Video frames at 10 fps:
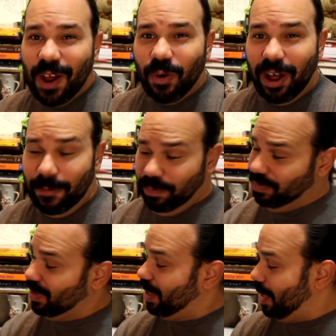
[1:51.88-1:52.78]
Well,
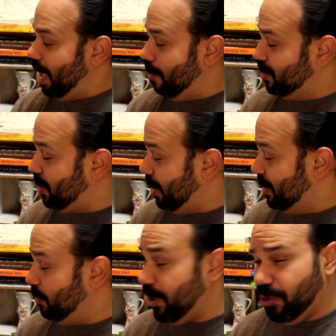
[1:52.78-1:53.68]
I was
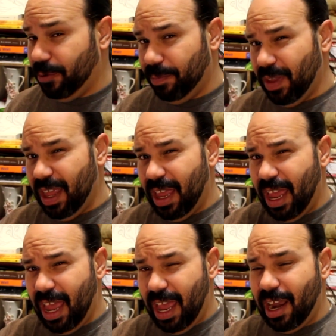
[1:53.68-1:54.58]
talking to Rachel,
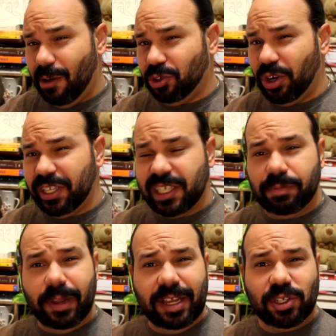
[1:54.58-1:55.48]
and I was trying to
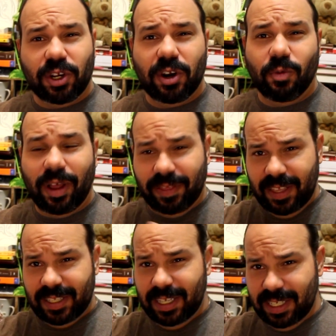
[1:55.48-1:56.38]
explain to her what
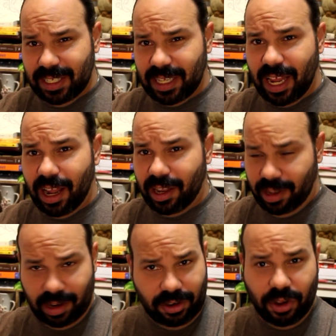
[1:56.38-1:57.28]
this is,
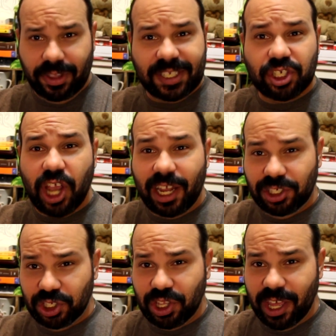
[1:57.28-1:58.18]
you know, this
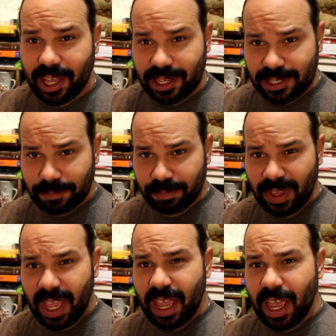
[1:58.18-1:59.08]
challenge thing is.
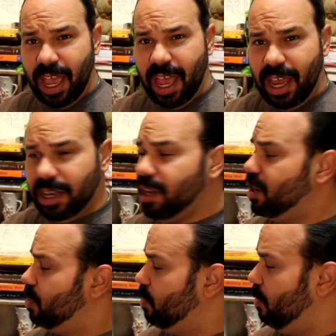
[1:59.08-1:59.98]
And
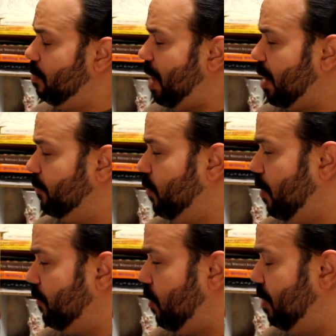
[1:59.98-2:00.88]
we went back and
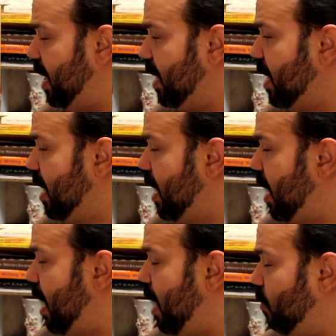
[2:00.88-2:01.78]
forth for a minute,
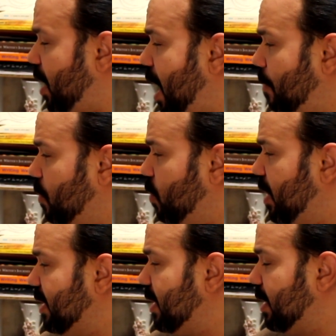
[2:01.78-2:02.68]
and what happened was,